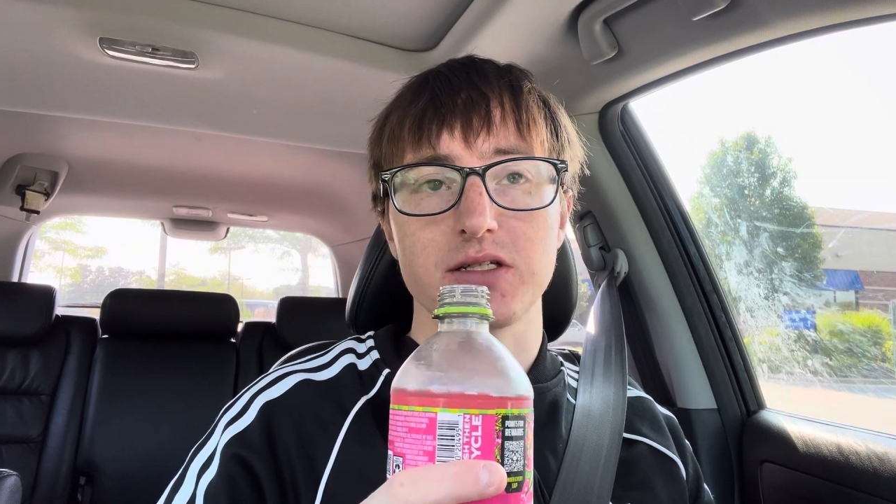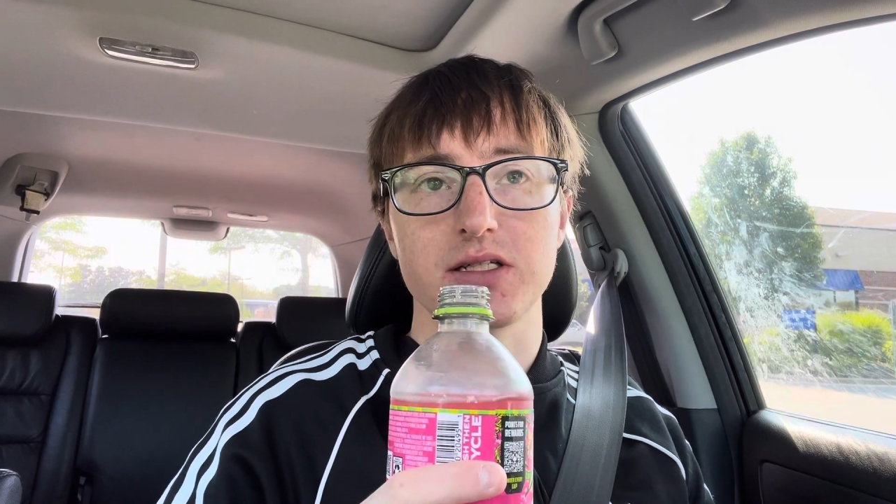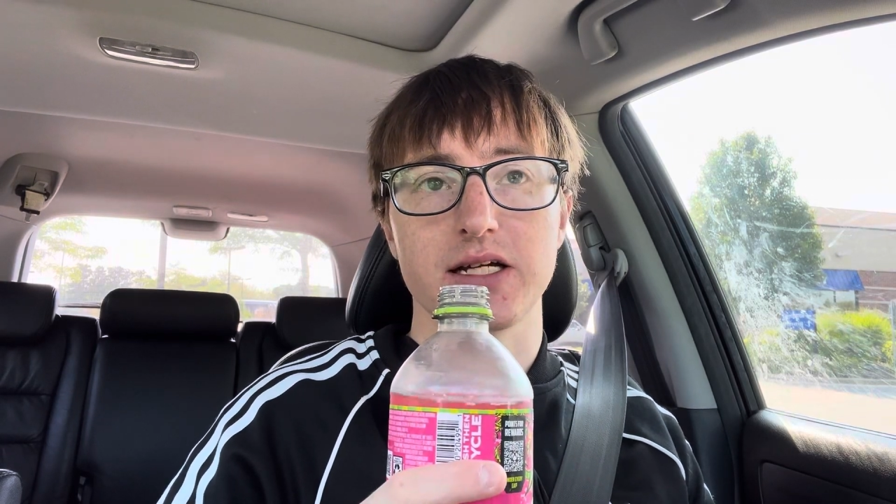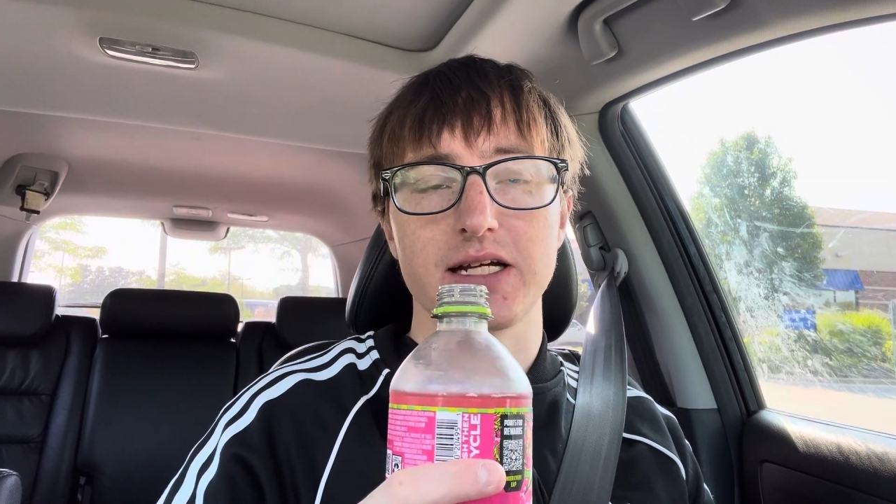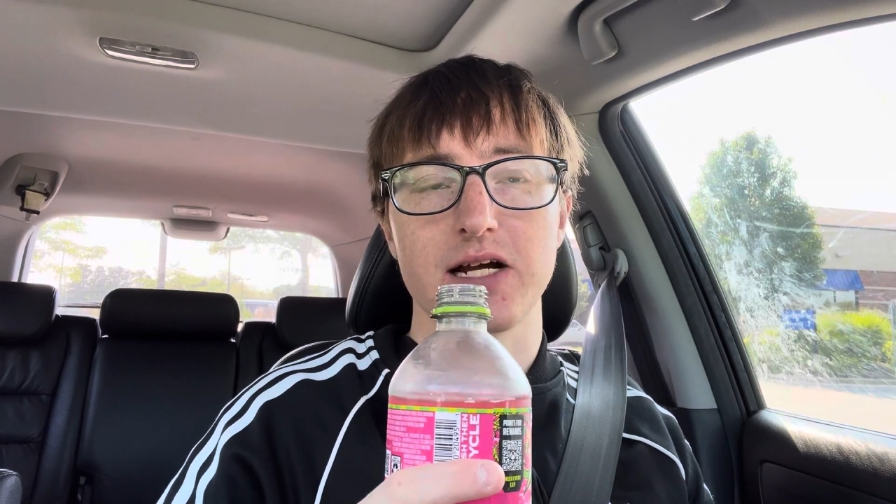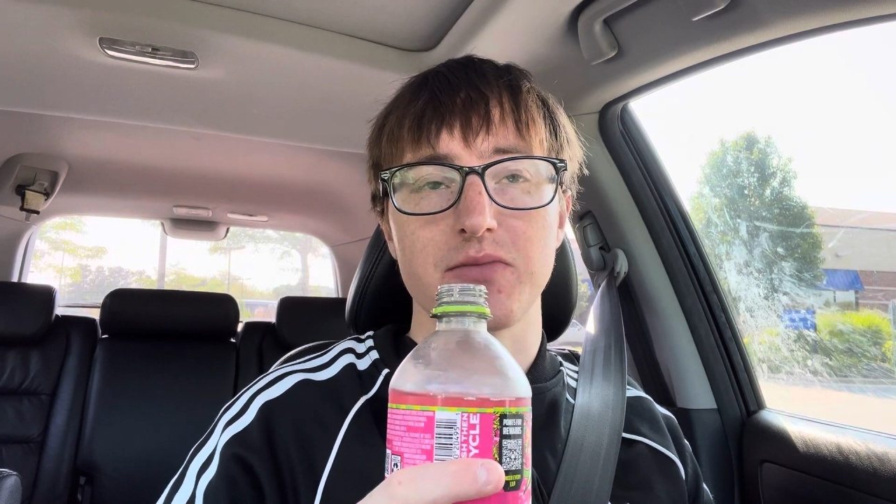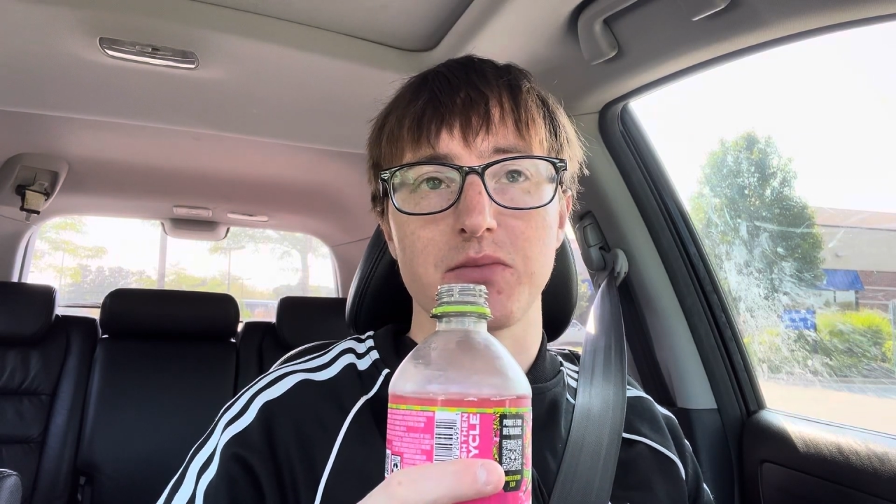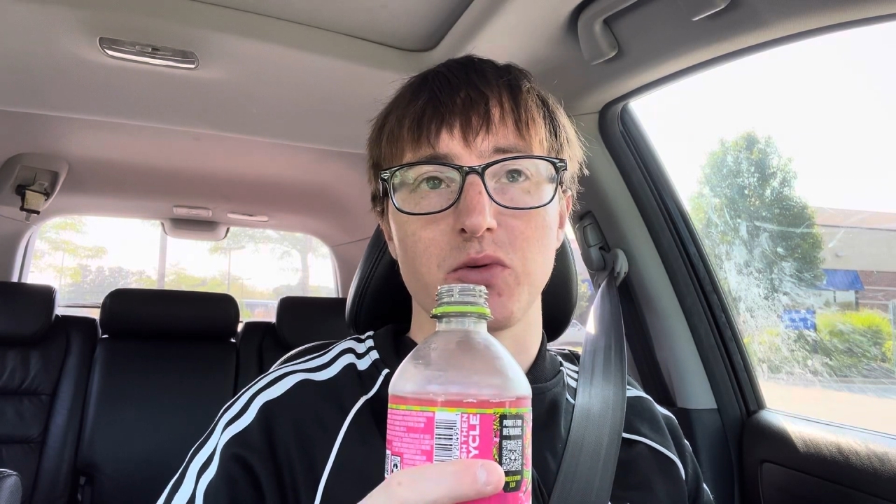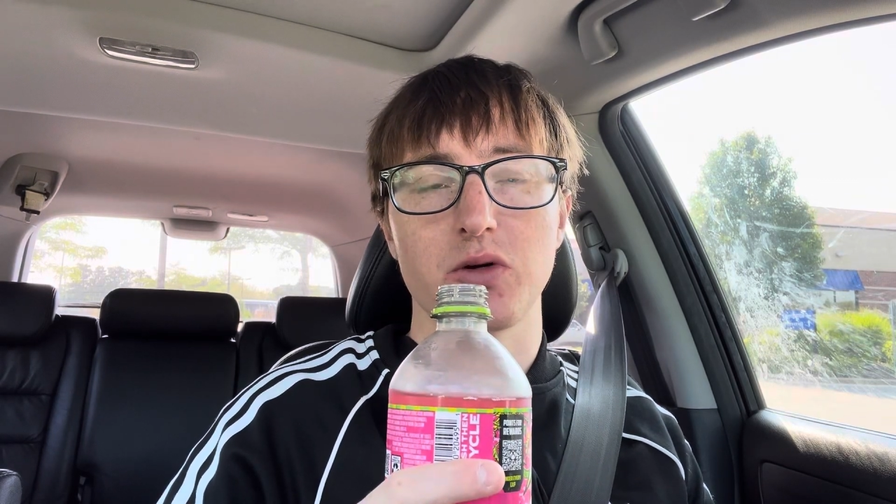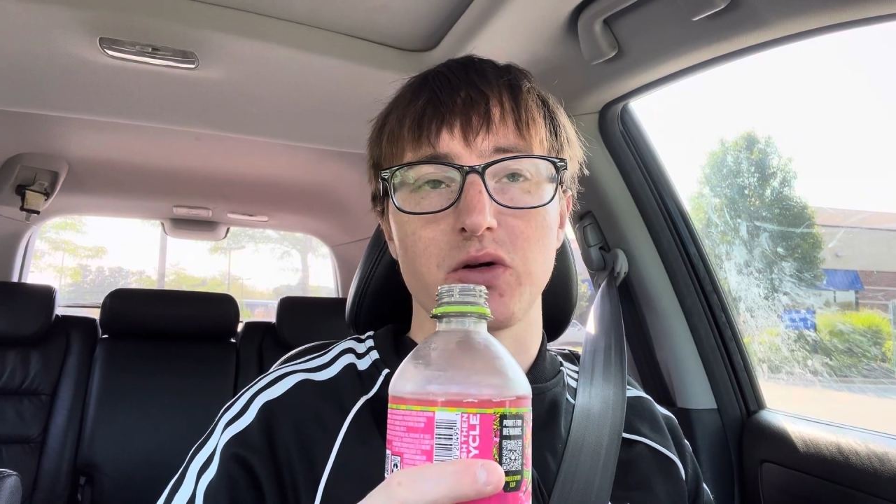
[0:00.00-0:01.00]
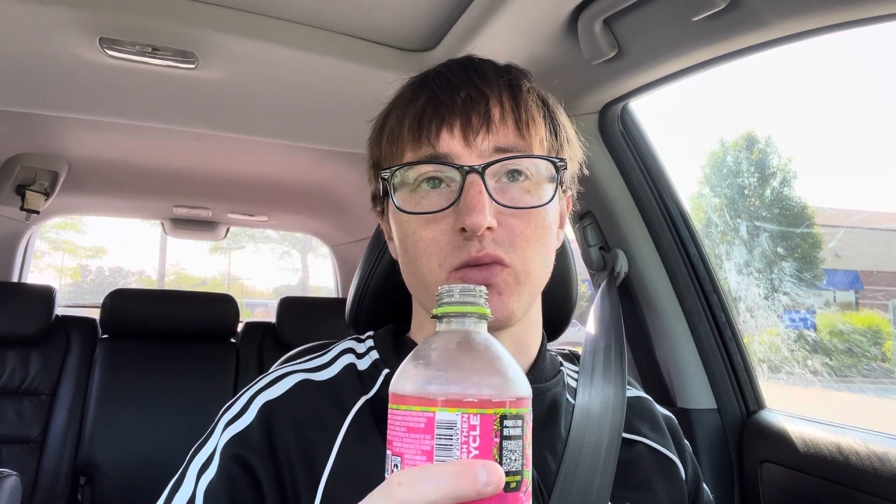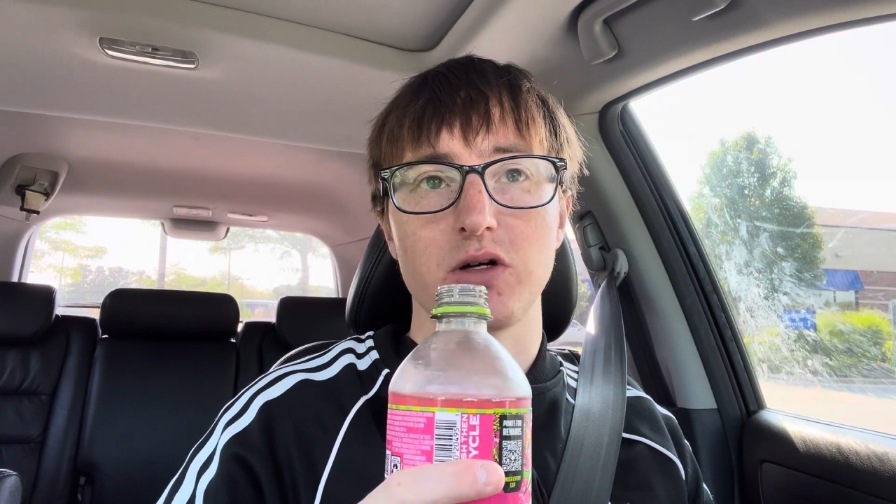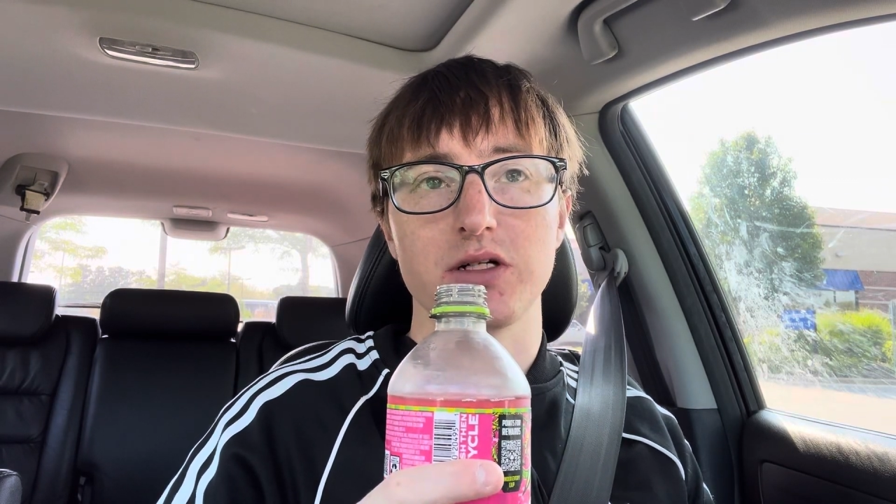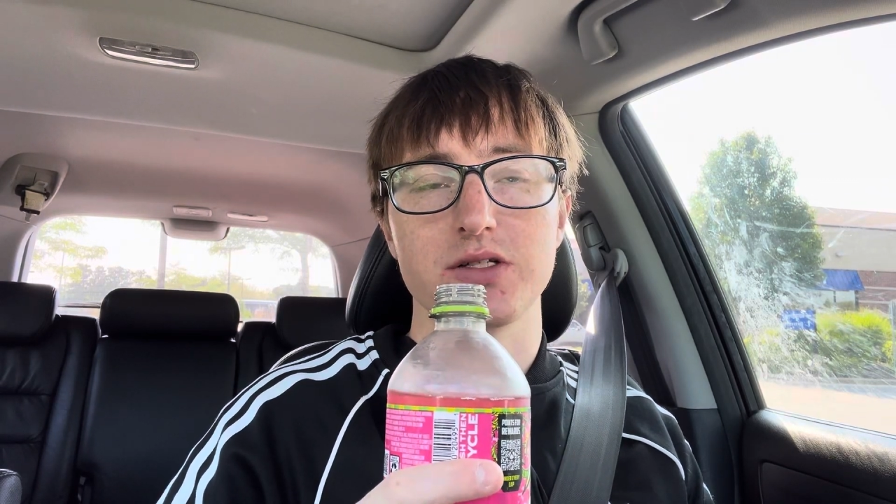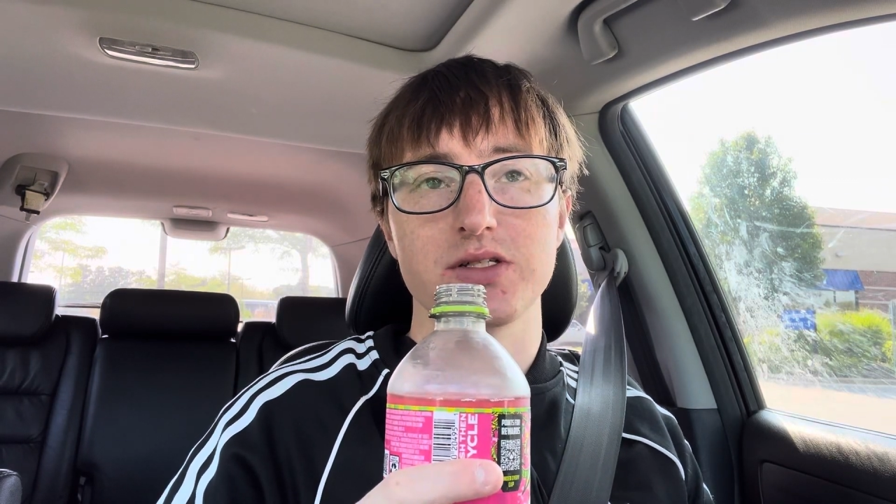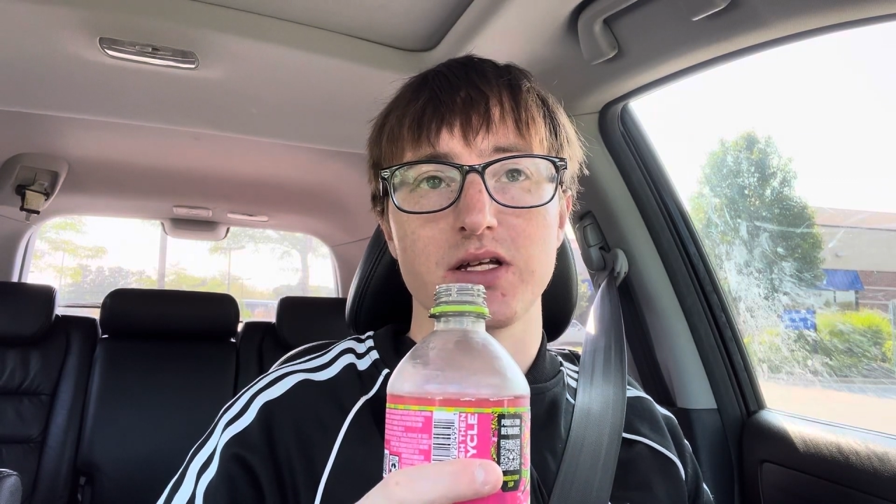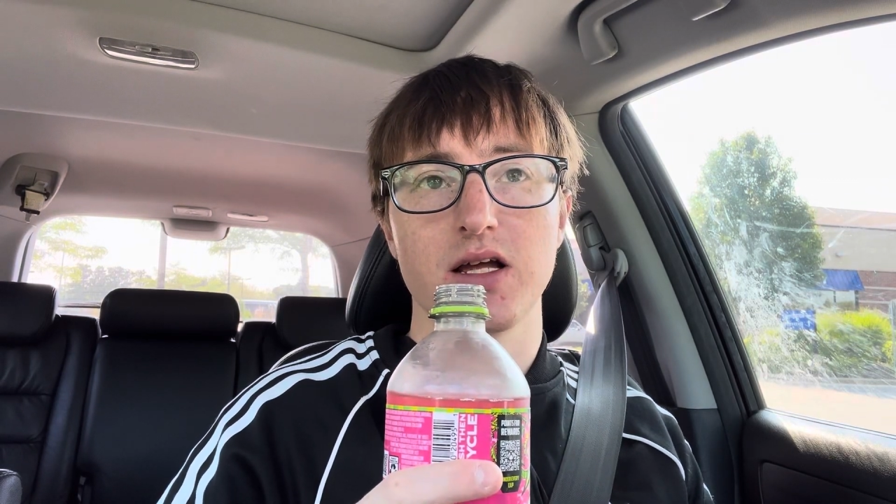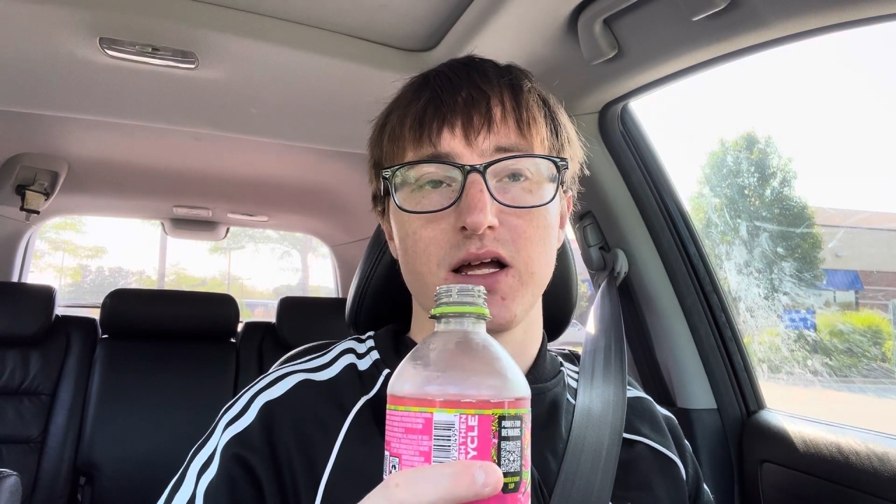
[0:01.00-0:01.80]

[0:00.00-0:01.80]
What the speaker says: and I can't remember what it was.